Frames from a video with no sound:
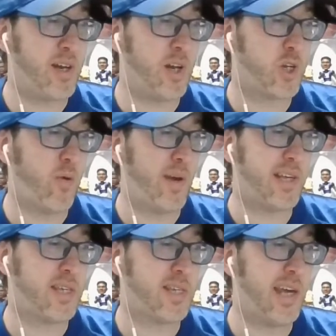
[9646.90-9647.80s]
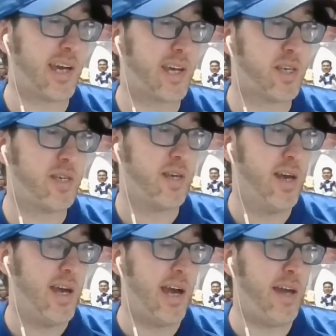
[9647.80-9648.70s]
to 26,
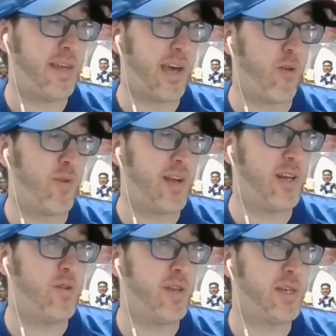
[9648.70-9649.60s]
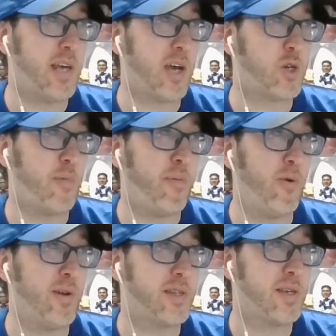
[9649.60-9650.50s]
and they got to redo this extra
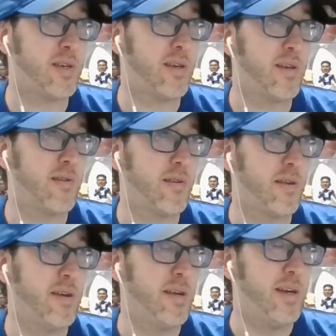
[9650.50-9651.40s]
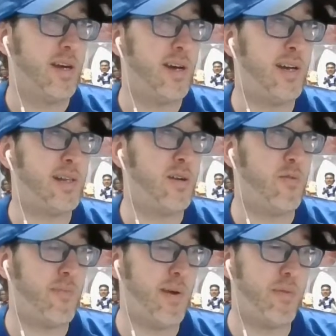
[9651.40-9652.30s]
point. I don't
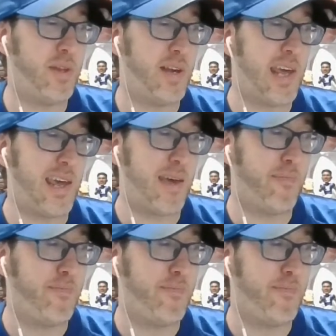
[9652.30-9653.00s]
remember the name.